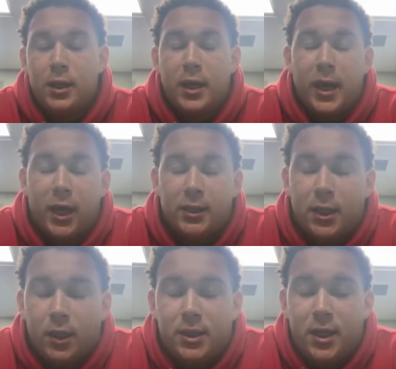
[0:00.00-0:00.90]
Yeah, I
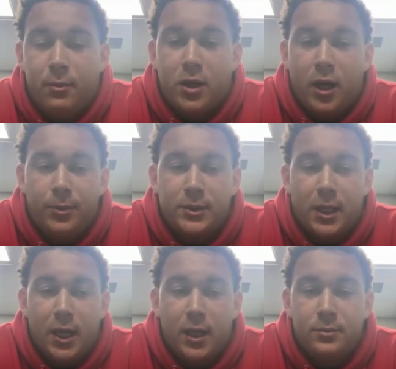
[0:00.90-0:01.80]
talked to them a couple
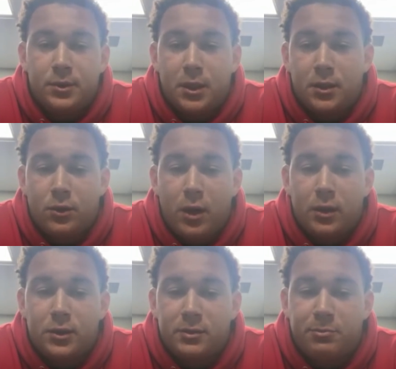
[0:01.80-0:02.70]
times uh,
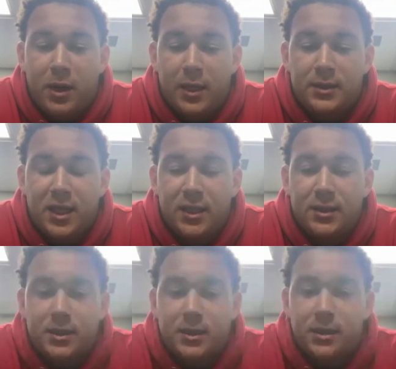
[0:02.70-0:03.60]
throughout this process,
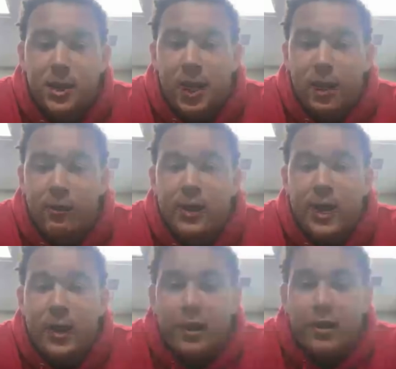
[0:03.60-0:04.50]
and I
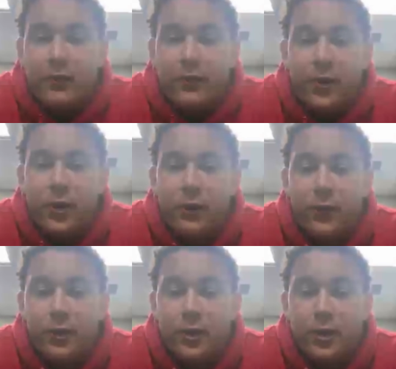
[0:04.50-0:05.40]
really got a good feel
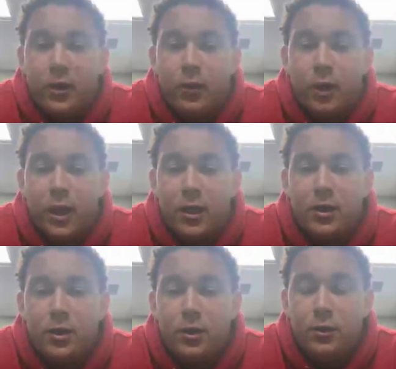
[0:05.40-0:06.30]
for you know what they
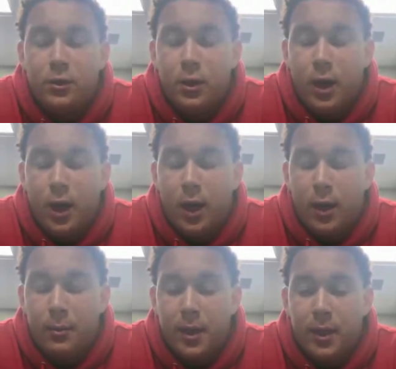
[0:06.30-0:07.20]
do
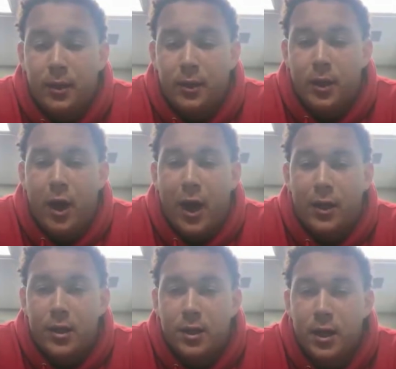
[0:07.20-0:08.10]
um, and you know
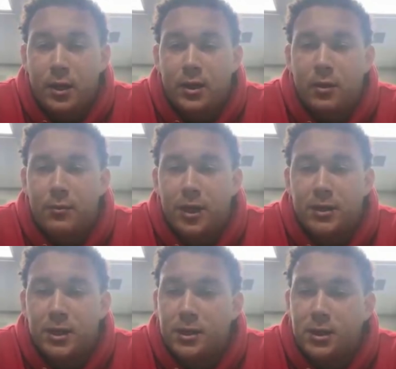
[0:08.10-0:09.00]
how they conduct their
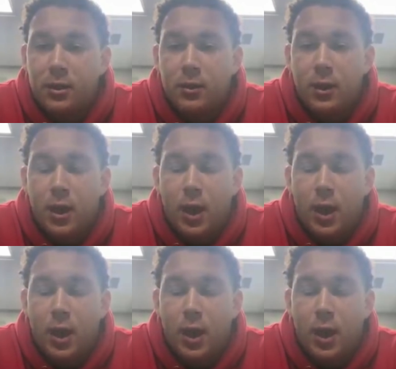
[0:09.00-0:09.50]
business. So,